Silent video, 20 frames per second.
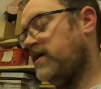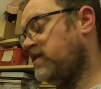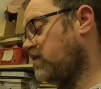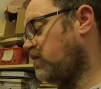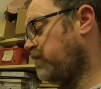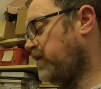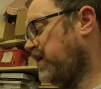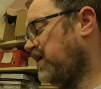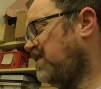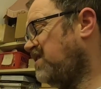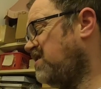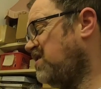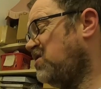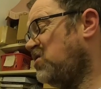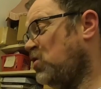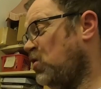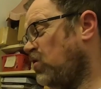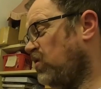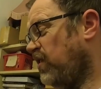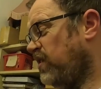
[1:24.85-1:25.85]
So I paid
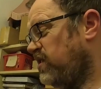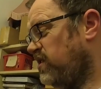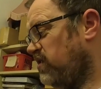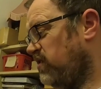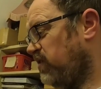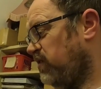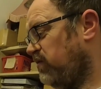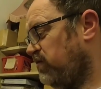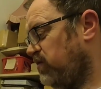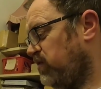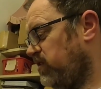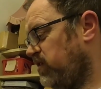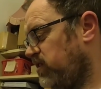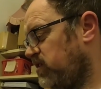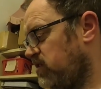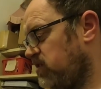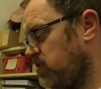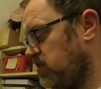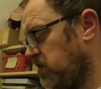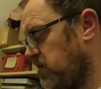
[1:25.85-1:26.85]
£2.99 for
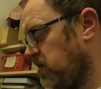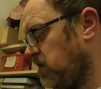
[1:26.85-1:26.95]
this